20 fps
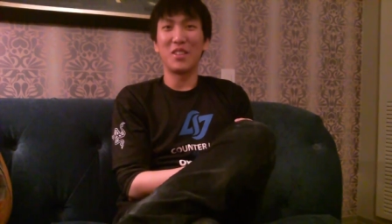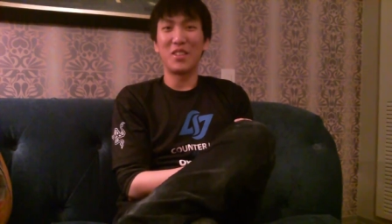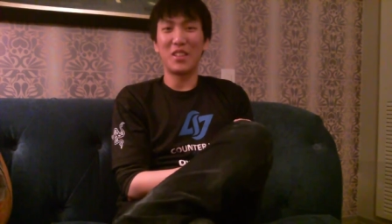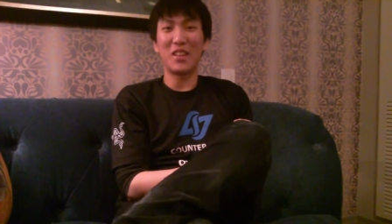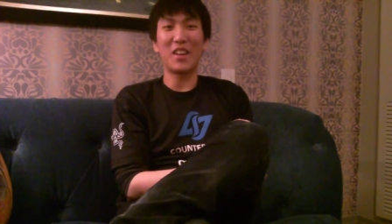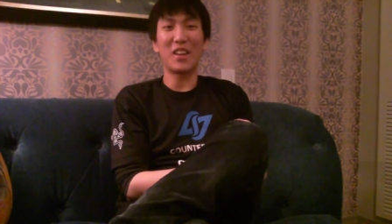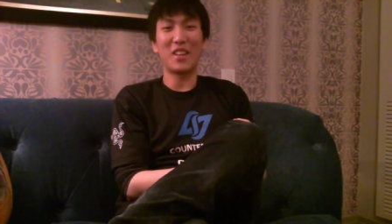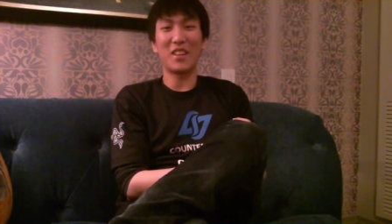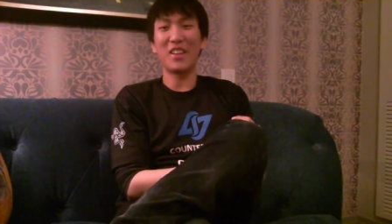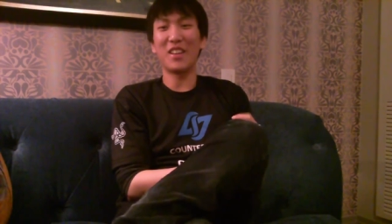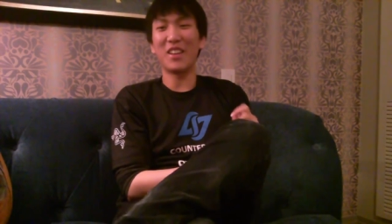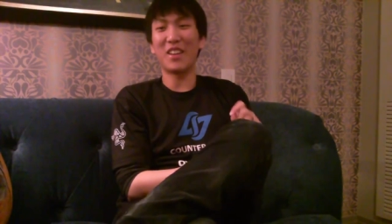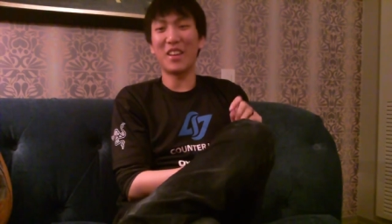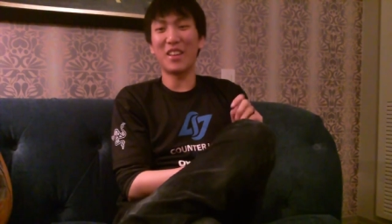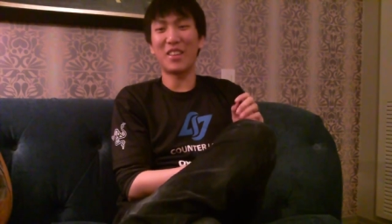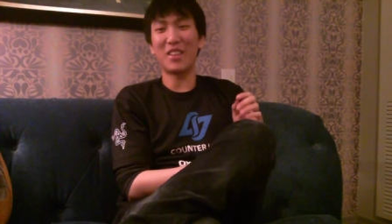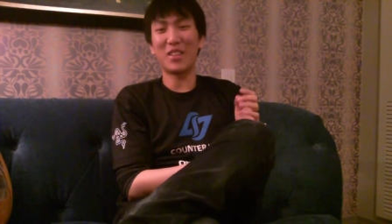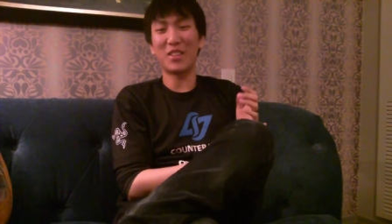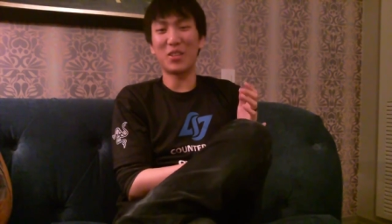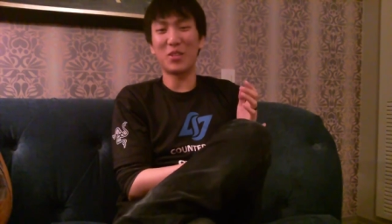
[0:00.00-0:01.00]
Yeah, I
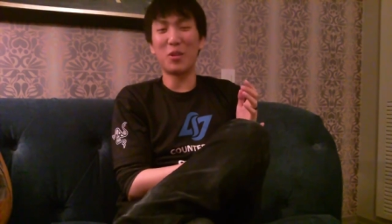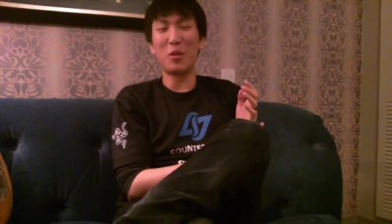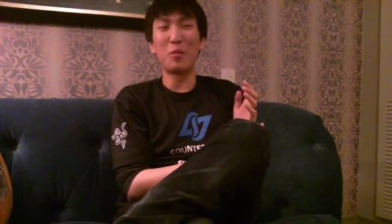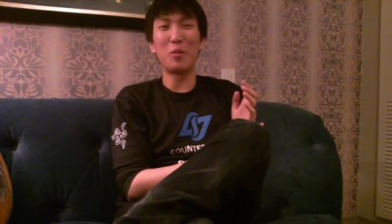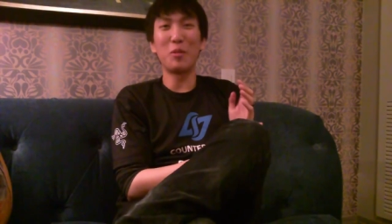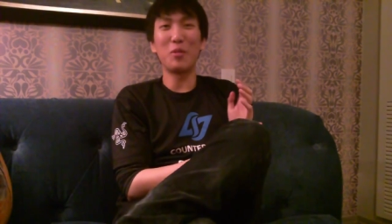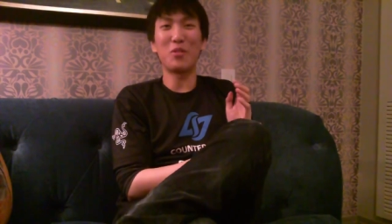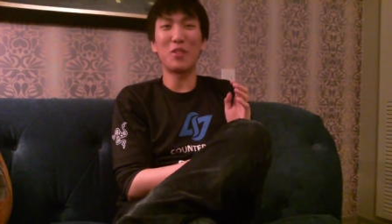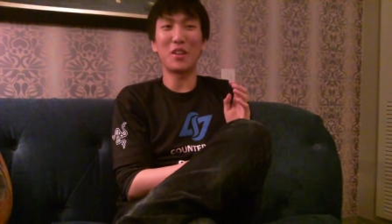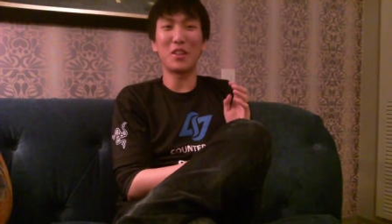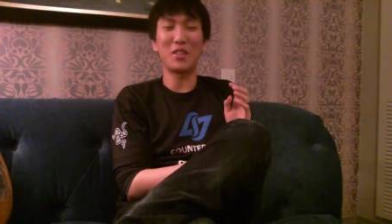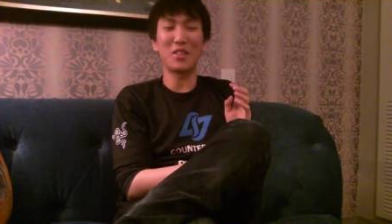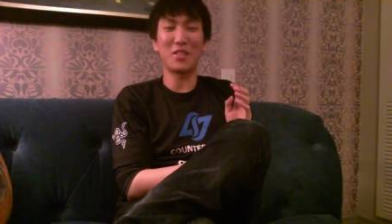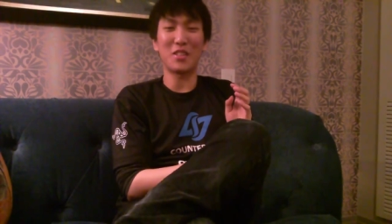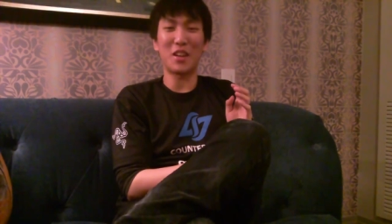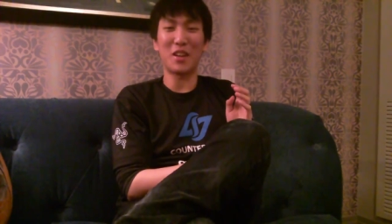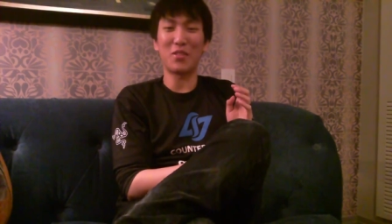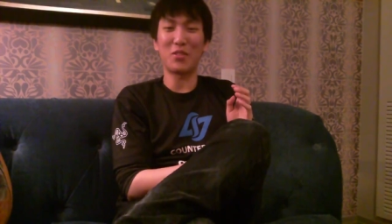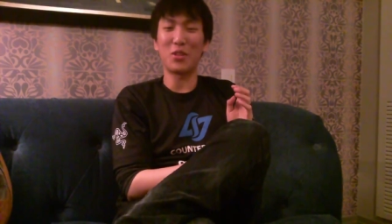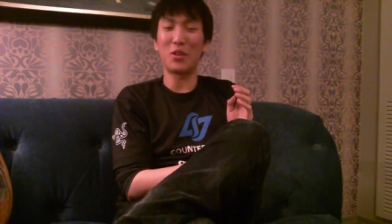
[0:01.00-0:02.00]
think the normal fans
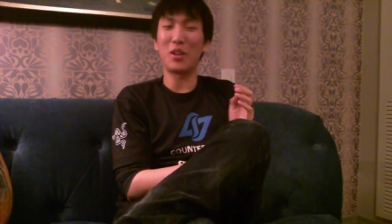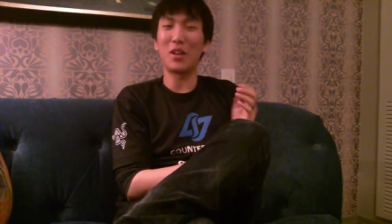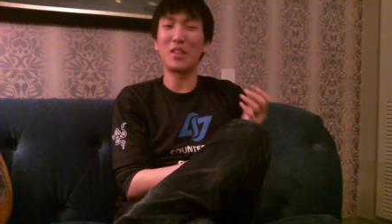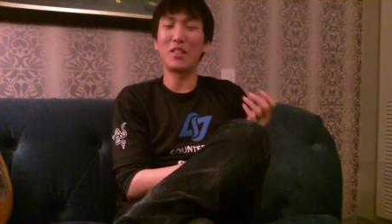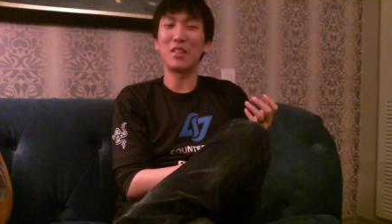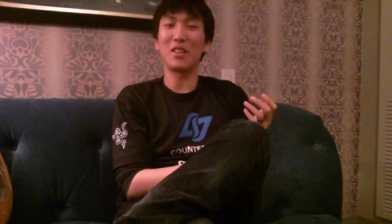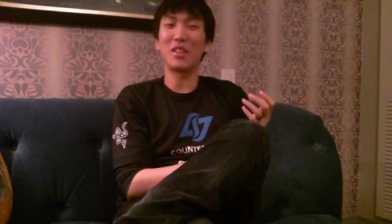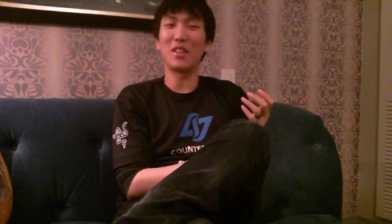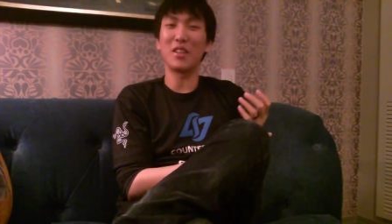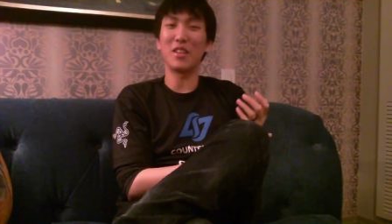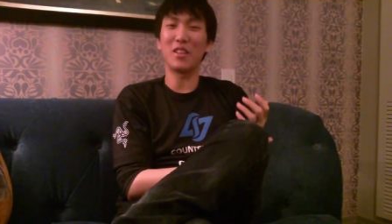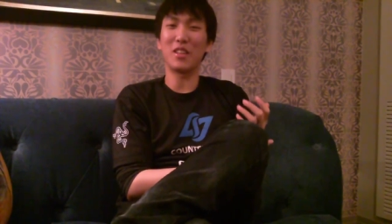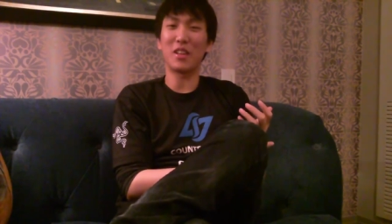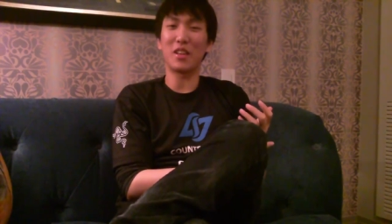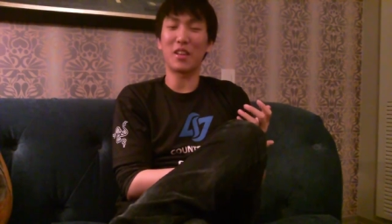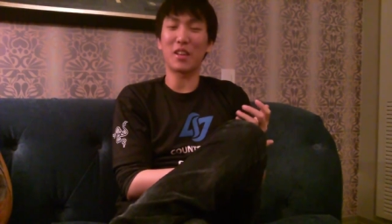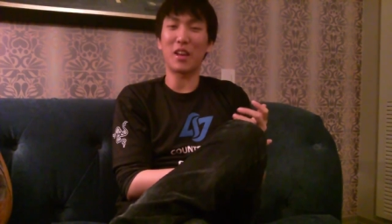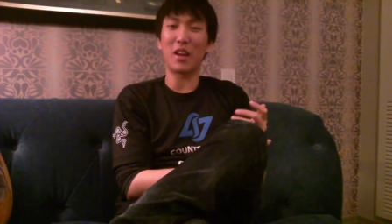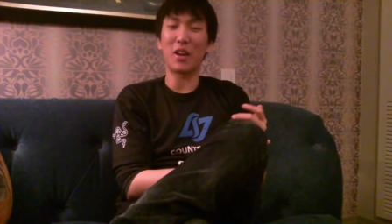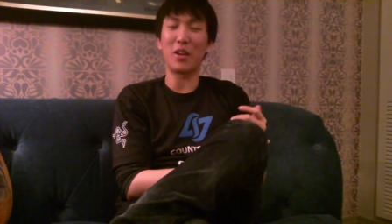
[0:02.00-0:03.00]
have no idea
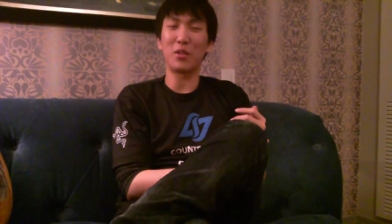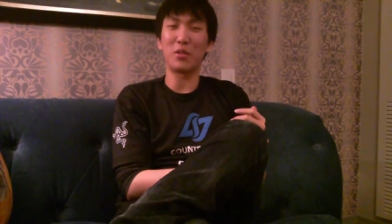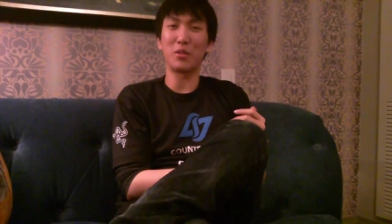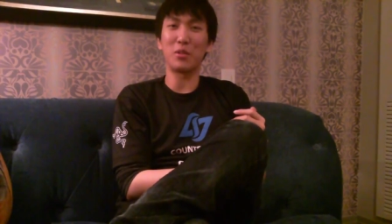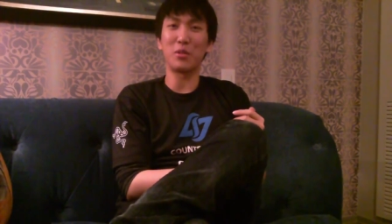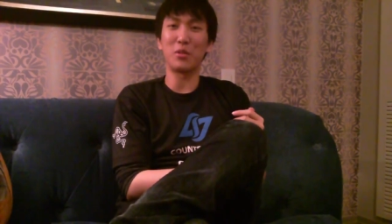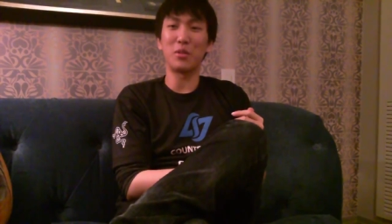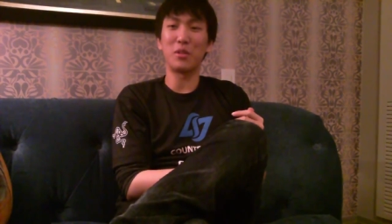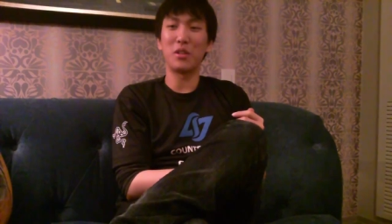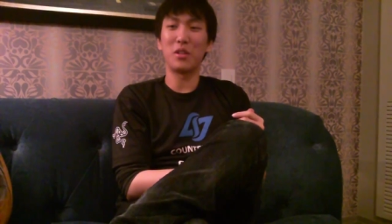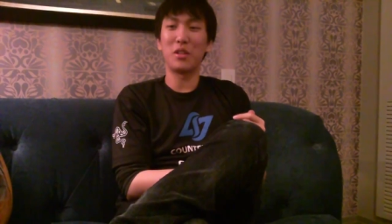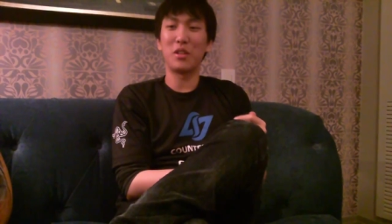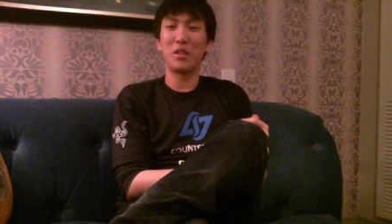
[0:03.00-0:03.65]
like how